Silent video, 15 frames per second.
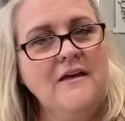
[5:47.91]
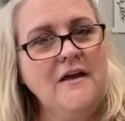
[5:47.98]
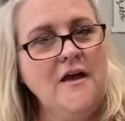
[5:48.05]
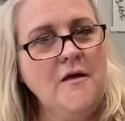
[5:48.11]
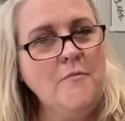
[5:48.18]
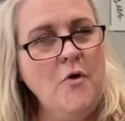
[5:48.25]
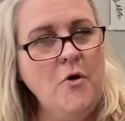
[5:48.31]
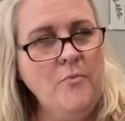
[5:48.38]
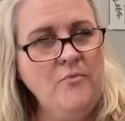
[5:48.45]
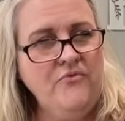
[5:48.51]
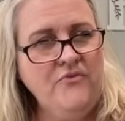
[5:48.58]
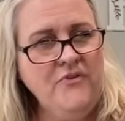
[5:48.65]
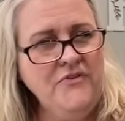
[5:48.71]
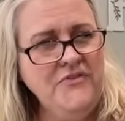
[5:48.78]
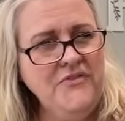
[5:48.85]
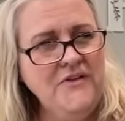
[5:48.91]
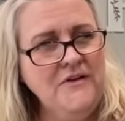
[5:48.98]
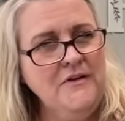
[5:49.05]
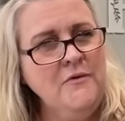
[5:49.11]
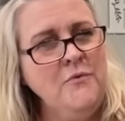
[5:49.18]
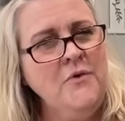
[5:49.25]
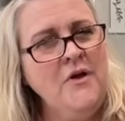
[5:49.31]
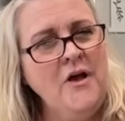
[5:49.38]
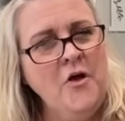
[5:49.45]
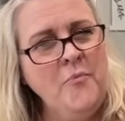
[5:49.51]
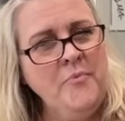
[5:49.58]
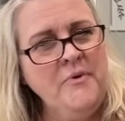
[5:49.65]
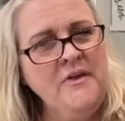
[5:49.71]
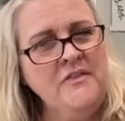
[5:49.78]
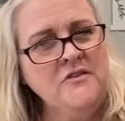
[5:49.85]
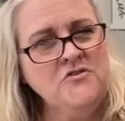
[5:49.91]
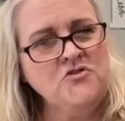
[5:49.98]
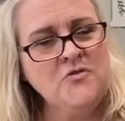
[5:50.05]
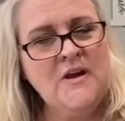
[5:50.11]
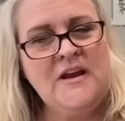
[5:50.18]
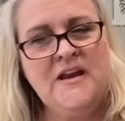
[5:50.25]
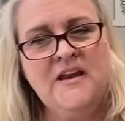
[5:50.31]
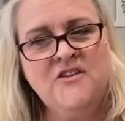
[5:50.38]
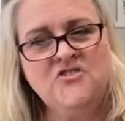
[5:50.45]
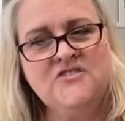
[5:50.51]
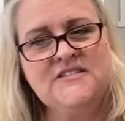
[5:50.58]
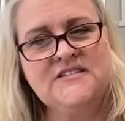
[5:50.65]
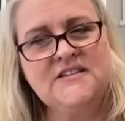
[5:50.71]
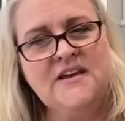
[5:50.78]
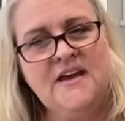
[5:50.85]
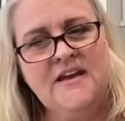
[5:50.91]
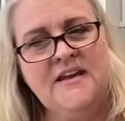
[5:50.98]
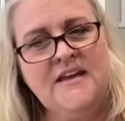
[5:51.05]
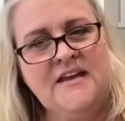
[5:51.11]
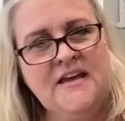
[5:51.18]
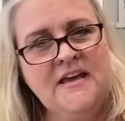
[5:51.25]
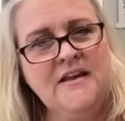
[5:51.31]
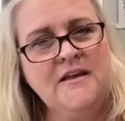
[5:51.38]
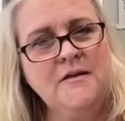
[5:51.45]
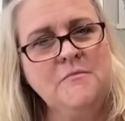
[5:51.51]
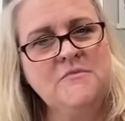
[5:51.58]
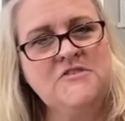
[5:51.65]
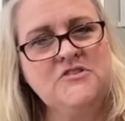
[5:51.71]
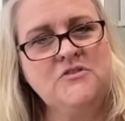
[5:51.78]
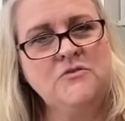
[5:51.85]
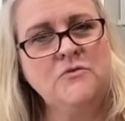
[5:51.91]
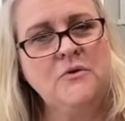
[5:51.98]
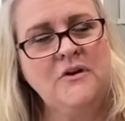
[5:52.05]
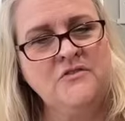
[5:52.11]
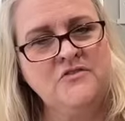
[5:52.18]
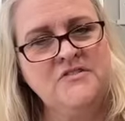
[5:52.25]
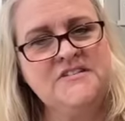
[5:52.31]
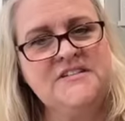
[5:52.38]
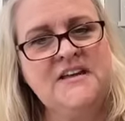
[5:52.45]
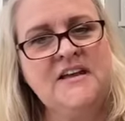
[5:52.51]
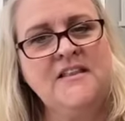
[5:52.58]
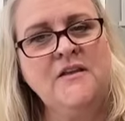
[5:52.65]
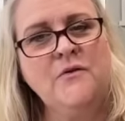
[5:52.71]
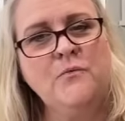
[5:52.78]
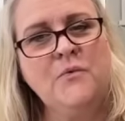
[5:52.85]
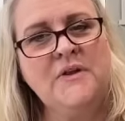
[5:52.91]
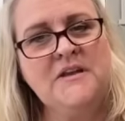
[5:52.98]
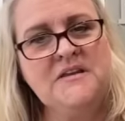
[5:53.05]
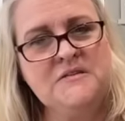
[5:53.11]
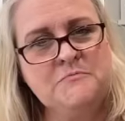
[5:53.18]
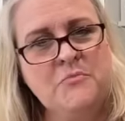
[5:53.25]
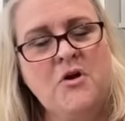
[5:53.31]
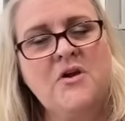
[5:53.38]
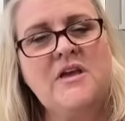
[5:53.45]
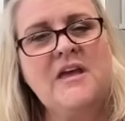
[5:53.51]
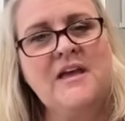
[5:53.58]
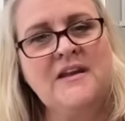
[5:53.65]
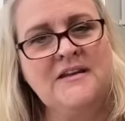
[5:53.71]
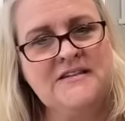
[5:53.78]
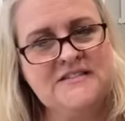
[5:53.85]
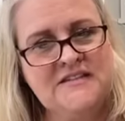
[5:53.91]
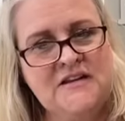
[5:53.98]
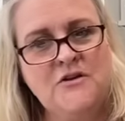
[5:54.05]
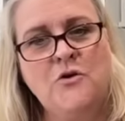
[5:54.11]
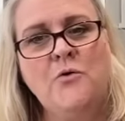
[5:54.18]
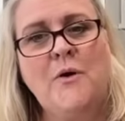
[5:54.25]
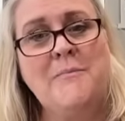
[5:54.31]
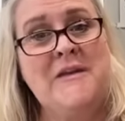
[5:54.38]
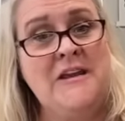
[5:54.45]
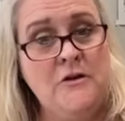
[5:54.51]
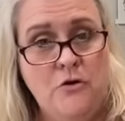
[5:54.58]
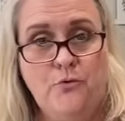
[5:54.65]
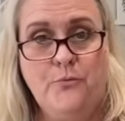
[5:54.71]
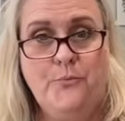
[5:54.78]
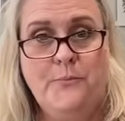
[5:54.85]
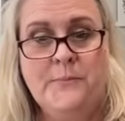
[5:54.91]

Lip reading: I'm hopeful that it will help in the training, just to kind of get him to understand that when he's barking and I say no, I mean no.